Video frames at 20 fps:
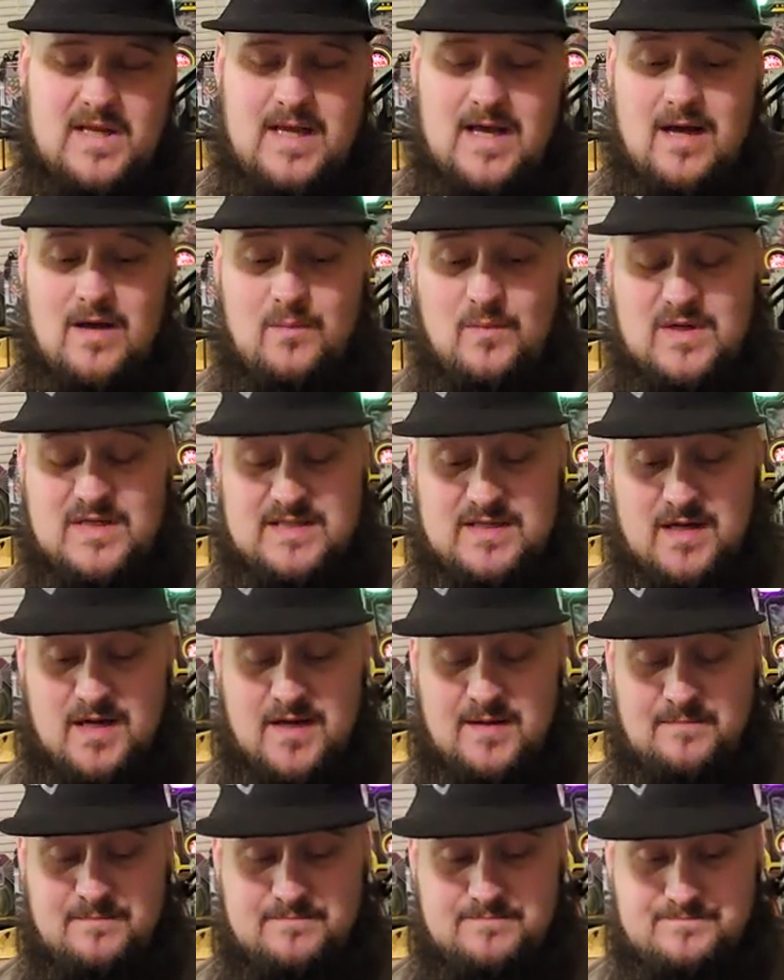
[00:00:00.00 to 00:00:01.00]
yeah, what's
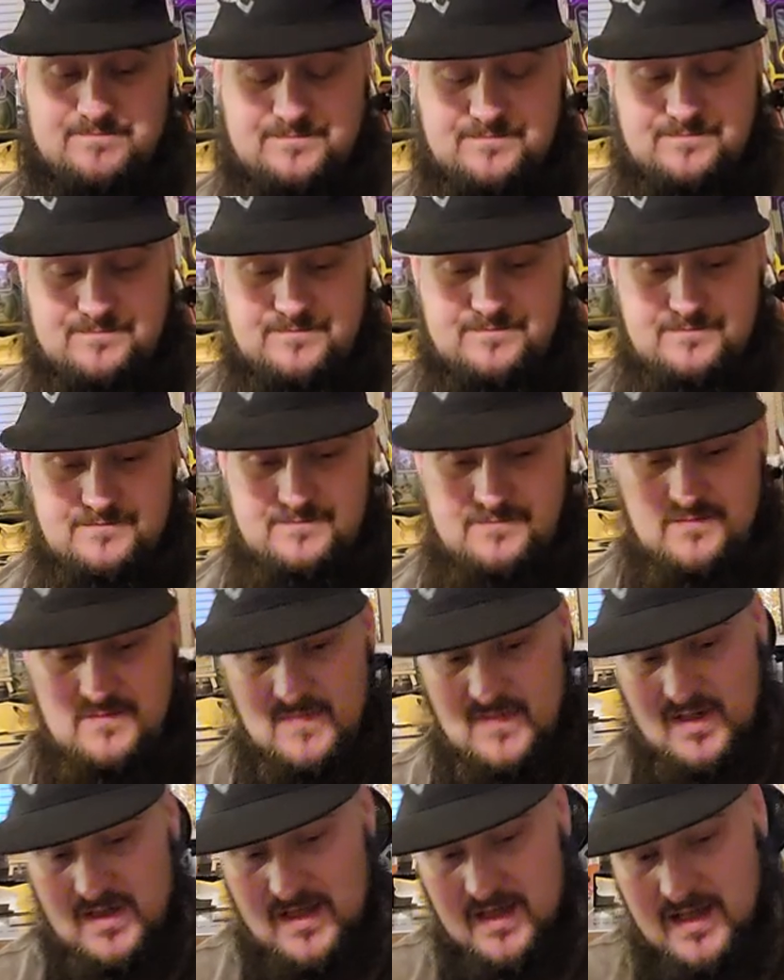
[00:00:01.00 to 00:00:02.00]
not.
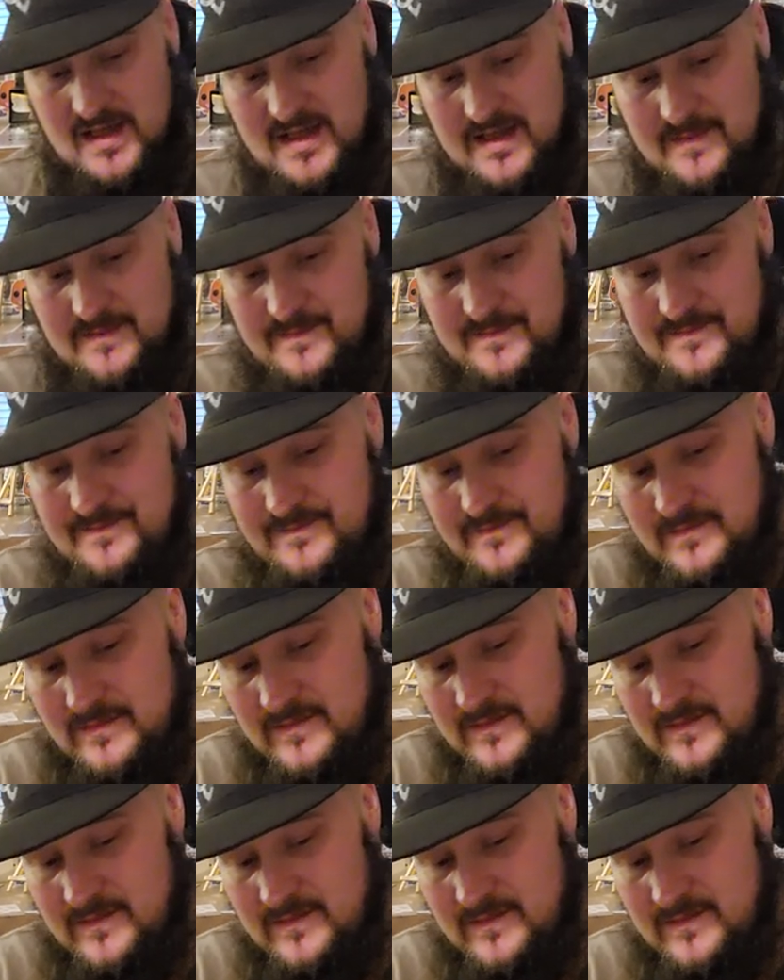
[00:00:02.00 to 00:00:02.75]
Um,